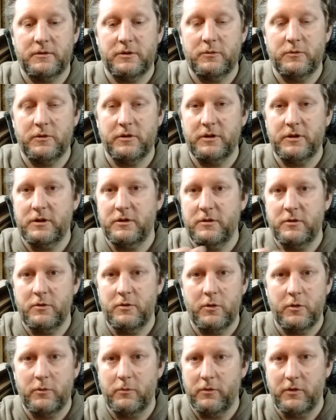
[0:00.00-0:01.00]
You
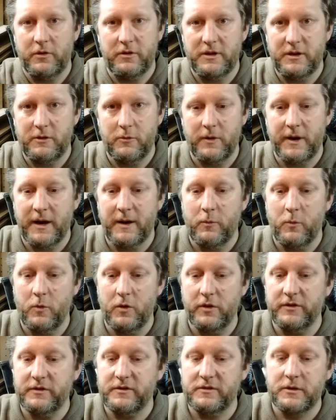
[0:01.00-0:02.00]
only want to deal with that
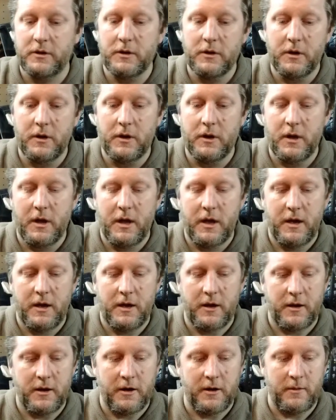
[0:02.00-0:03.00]
once,
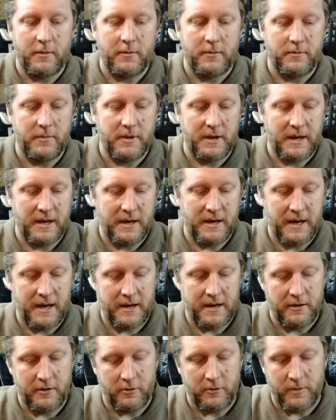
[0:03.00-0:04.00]
and
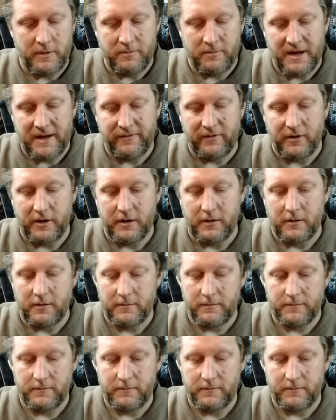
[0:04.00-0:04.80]
then it'll be beveling.